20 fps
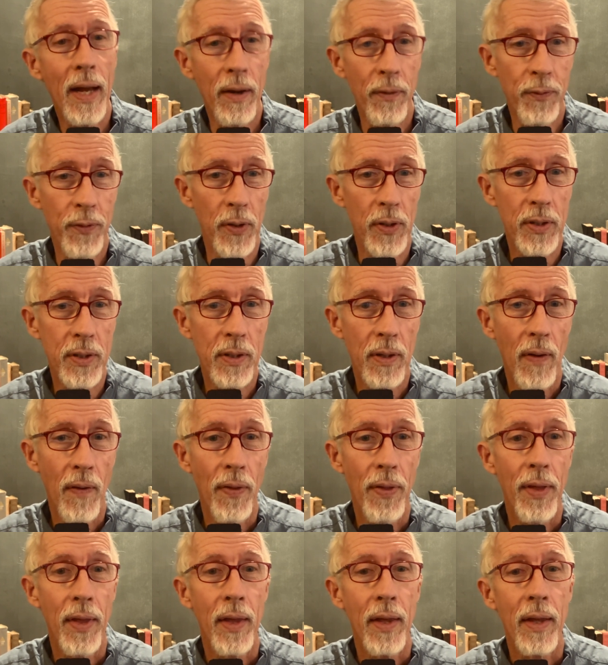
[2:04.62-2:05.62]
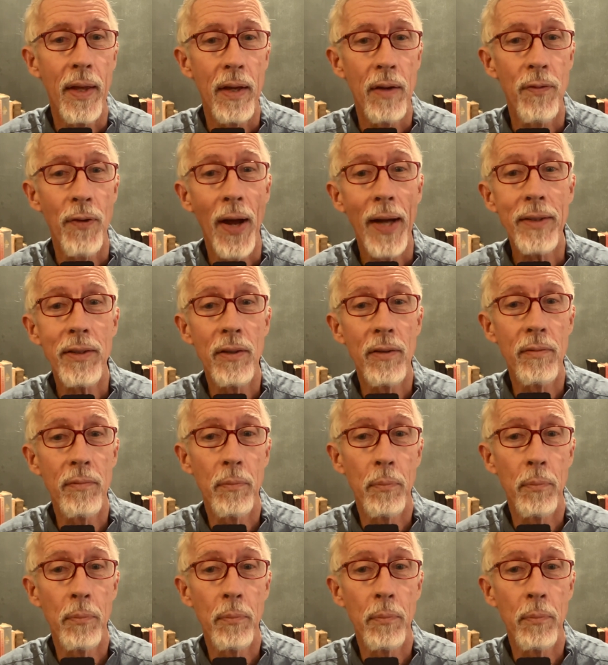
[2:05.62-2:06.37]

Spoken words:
effort. In fact, it